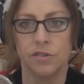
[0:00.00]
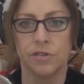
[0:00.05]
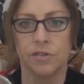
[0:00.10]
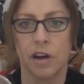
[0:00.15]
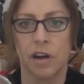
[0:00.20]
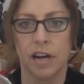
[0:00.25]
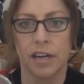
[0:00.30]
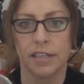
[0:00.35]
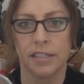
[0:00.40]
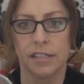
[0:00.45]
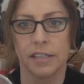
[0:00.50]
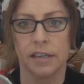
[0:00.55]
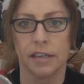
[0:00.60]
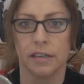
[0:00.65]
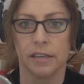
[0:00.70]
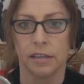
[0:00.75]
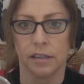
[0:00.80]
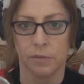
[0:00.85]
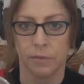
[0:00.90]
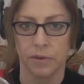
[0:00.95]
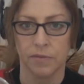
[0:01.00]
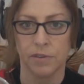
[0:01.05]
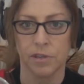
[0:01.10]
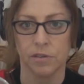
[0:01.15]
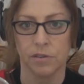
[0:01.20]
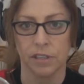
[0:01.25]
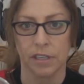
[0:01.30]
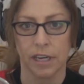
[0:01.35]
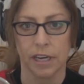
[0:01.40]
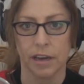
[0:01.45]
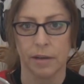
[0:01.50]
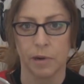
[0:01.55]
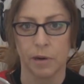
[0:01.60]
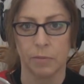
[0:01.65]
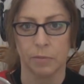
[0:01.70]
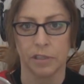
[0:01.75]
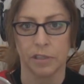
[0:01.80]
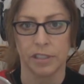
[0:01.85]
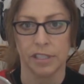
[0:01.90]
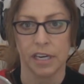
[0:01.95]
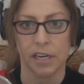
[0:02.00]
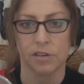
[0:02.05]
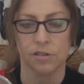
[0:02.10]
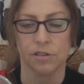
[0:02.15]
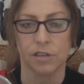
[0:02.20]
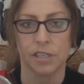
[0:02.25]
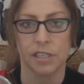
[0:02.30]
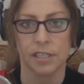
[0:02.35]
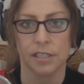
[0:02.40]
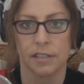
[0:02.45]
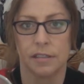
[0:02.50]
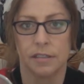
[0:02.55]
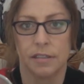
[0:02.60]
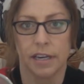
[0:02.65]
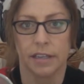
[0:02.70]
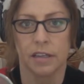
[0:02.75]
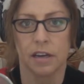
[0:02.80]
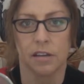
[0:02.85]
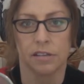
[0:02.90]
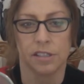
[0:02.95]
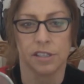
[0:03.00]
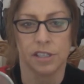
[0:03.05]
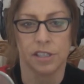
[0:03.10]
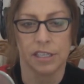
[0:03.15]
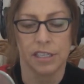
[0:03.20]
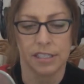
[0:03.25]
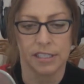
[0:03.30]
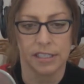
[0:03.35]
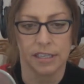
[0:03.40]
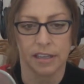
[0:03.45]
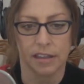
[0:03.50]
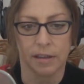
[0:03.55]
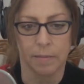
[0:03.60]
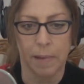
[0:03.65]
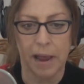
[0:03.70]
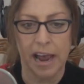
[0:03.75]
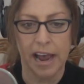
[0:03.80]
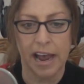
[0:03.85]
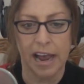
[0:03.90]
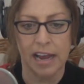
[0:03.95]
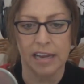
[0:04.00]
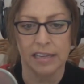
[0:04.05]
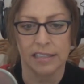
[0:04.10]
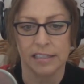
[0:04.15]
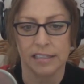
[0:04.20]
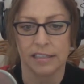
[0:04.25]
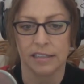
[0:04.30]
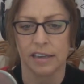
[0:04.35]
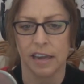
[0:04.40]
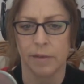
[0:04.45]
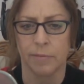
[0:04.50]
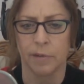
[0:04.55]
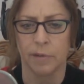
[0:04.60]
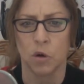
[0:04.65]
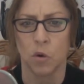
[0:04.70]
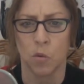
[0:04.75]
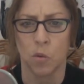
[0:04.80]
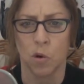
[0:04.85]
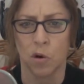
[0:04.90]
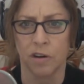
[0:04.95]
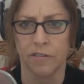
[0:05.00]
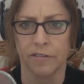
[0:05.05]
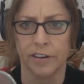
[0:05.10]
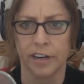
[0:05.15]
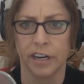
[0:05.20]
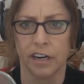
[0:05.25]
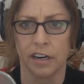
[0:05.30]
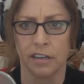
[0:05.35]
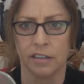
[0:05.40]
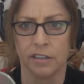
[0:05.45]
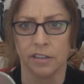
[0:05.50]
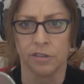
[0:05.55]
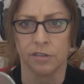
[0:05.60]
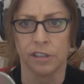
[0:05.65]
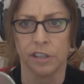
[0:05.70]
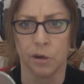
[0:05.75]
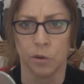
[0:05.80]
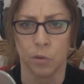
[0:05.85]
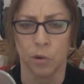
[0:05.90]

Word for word: you draw is that we've certainly come up with dangerous technologies in the past, chemical warfare, nuclear